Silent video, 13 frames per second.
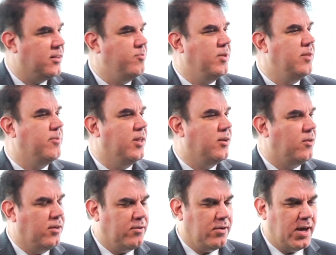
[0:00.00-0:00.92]
the people
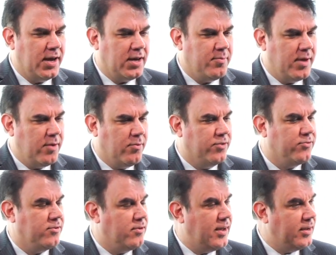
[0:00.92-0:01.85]
on Occupy Wall
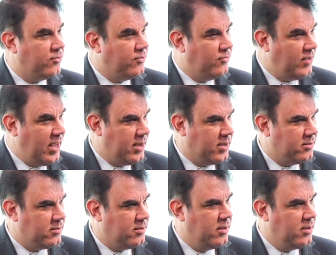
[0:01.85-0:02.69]
Street are actually saying it.